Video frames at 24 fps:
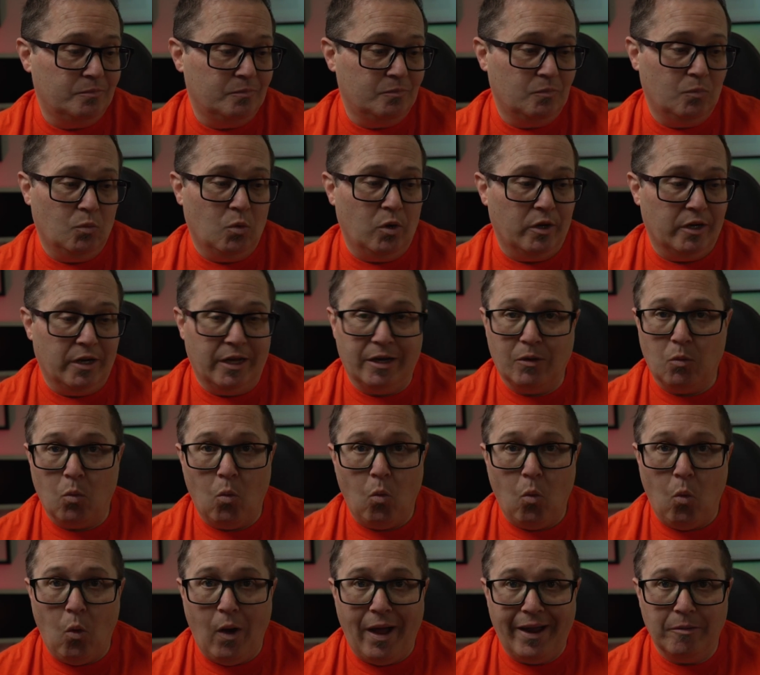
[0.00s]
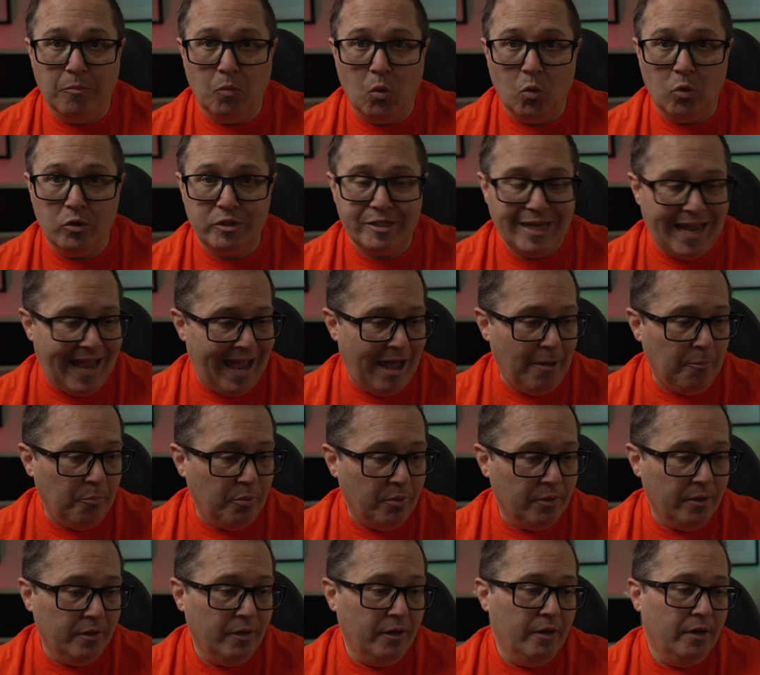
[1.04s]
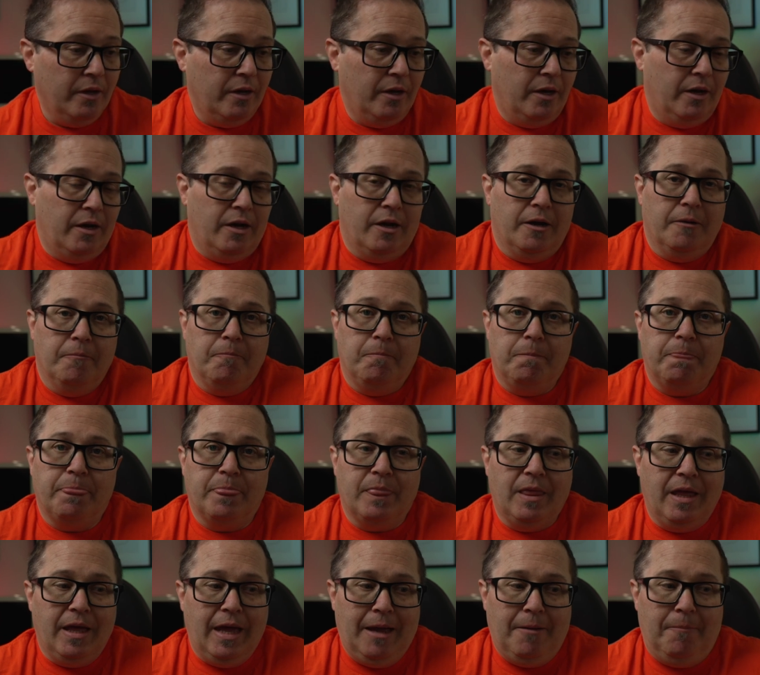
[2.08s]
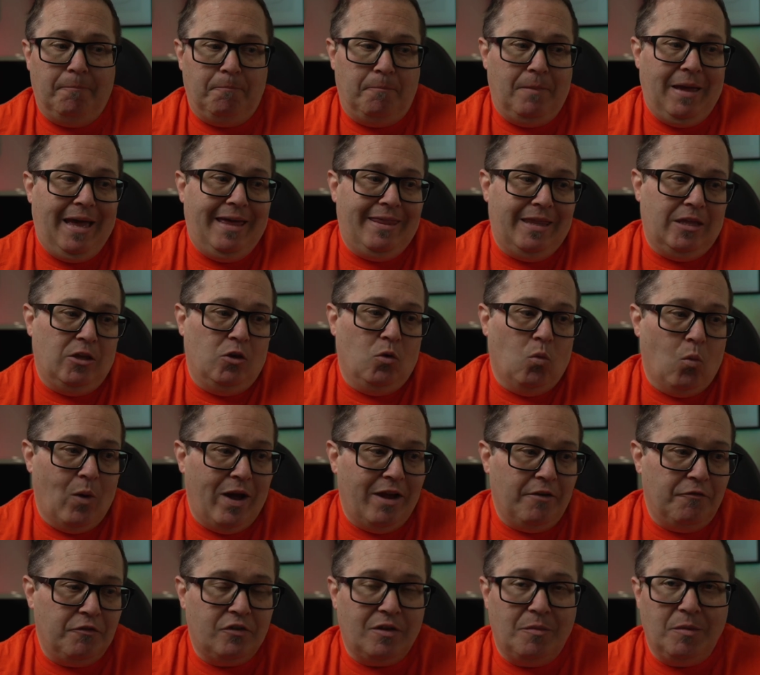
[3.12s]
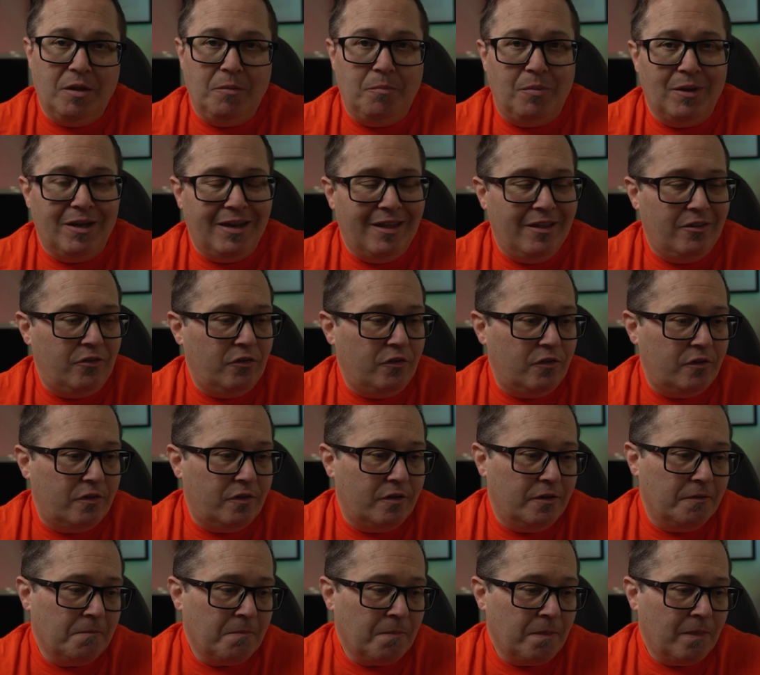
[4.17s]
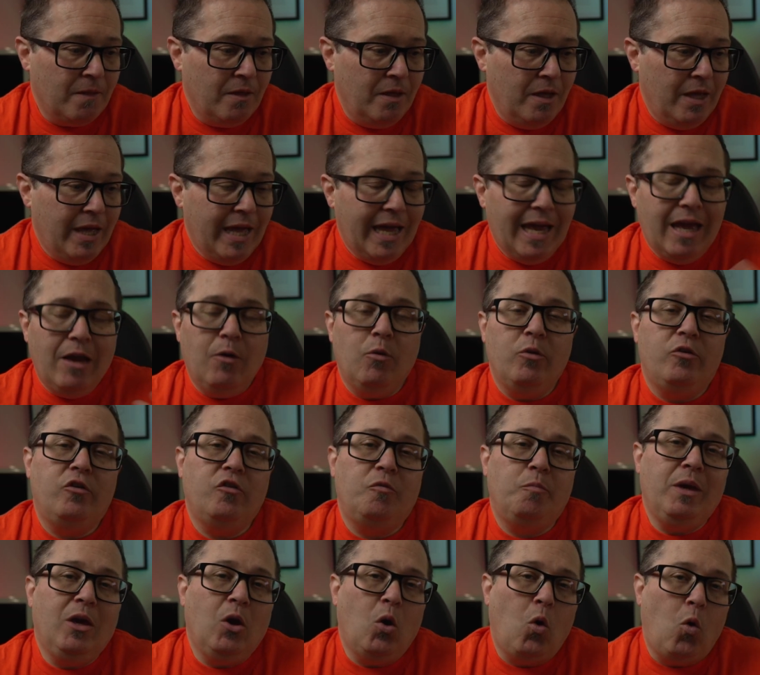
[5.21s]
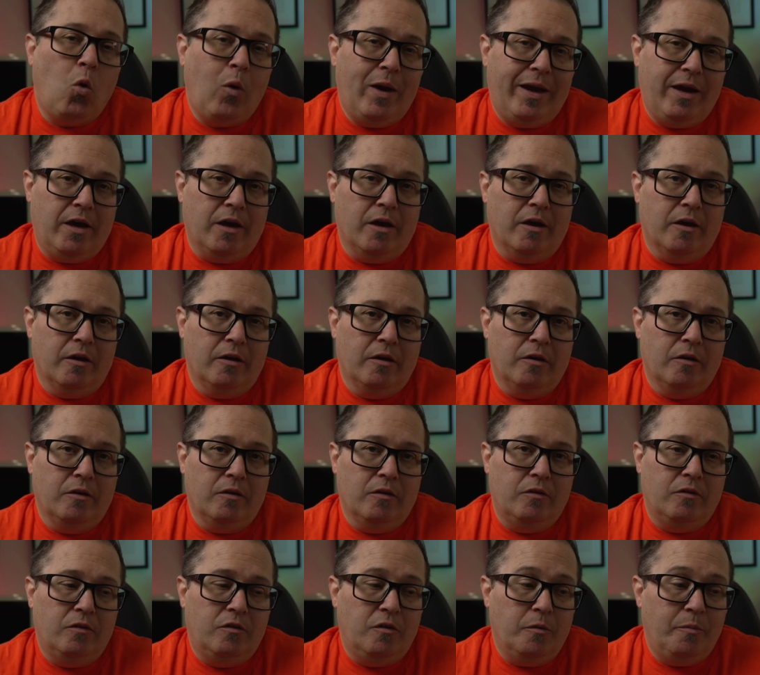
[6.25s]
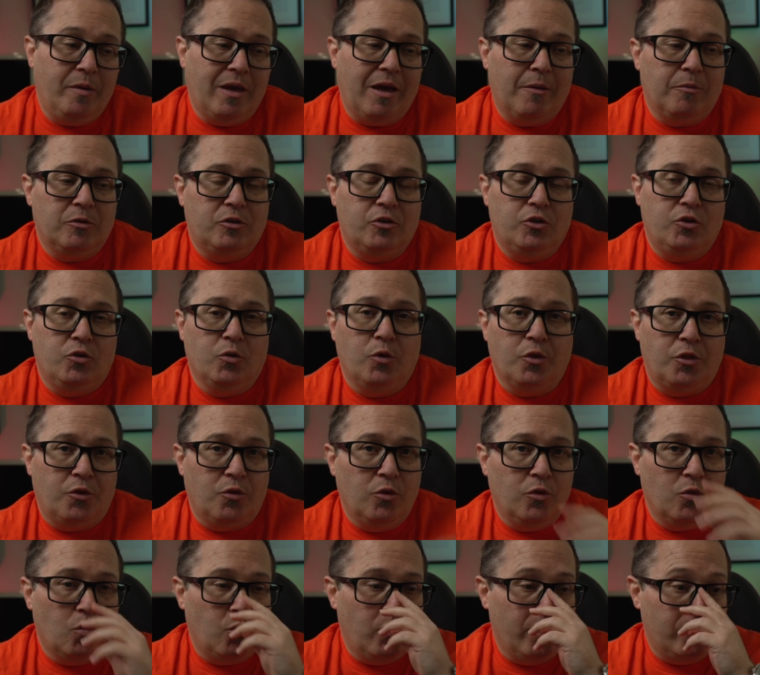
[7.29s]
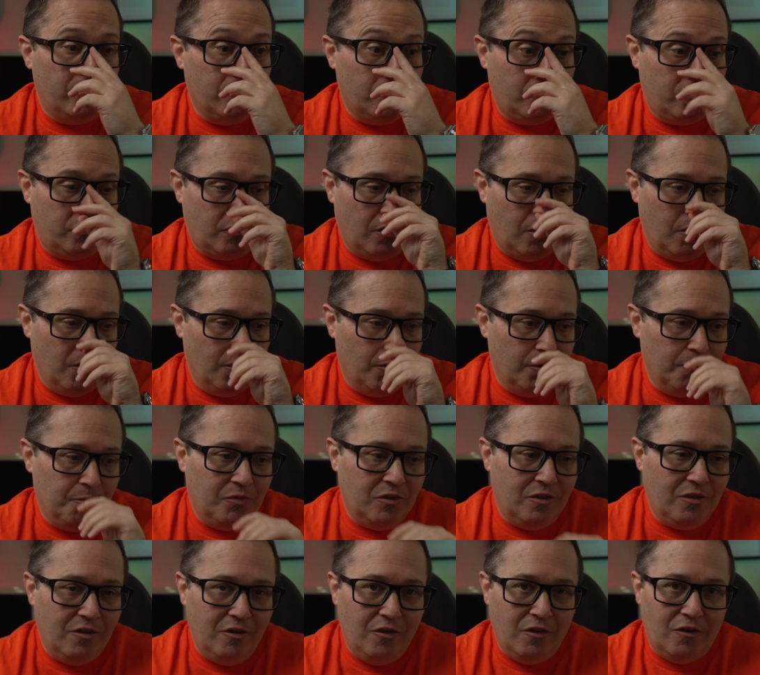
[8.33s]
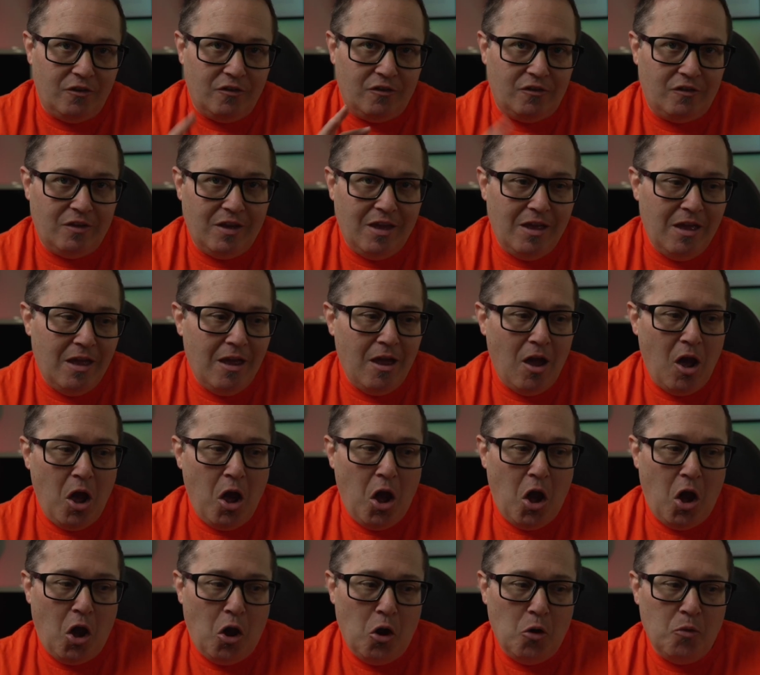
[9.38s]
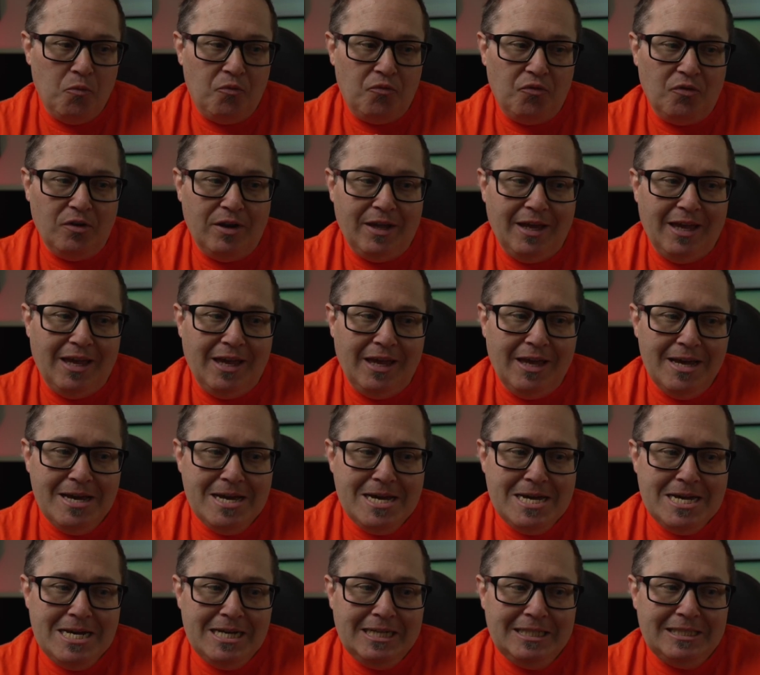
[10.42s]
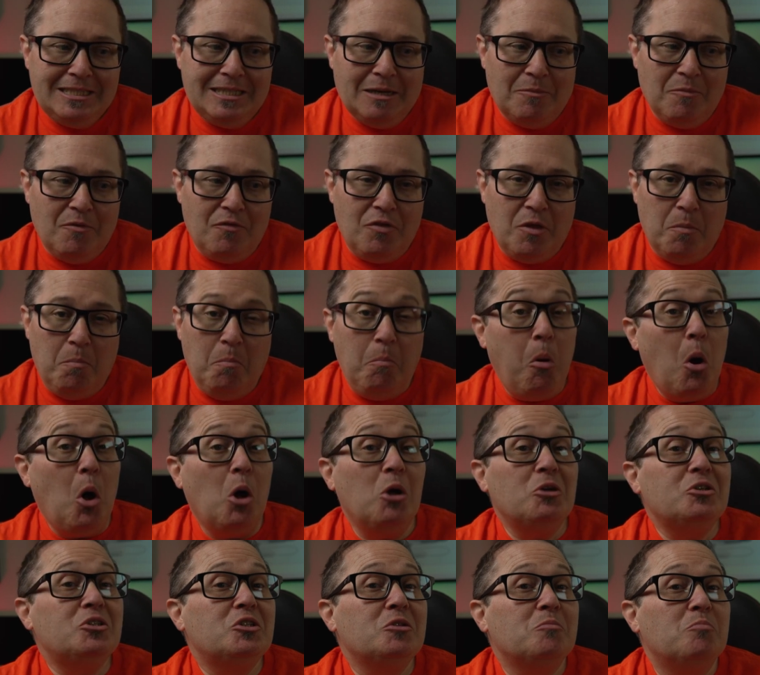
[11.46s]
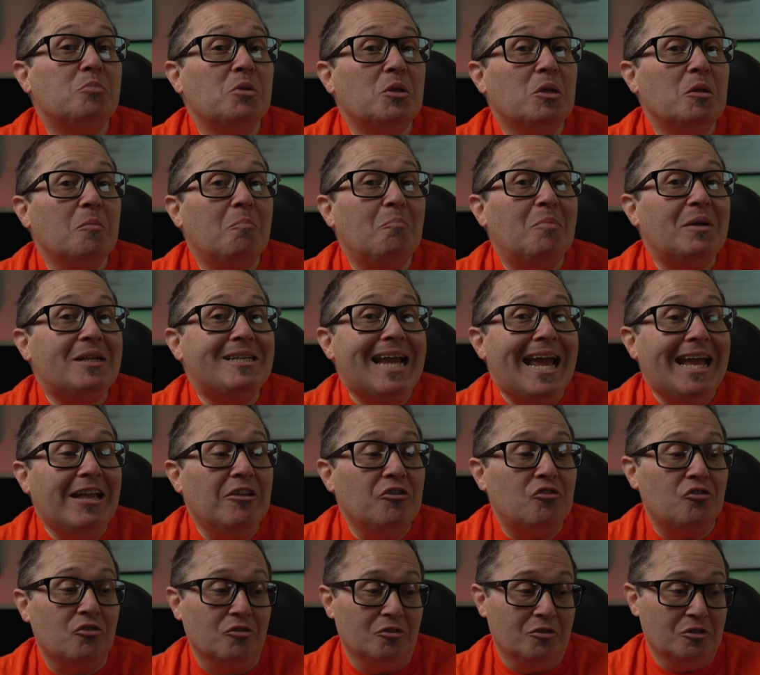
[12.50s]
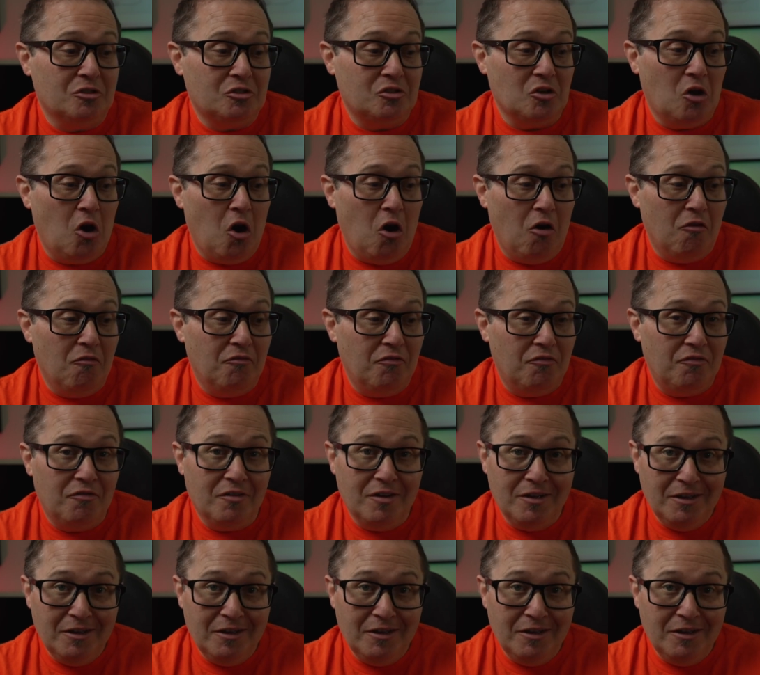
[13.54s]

what, like one more tap, and then you wait for something, but it would just be quicker to be able to do it through the widget. So you see, hopefully, some of the possible potentials of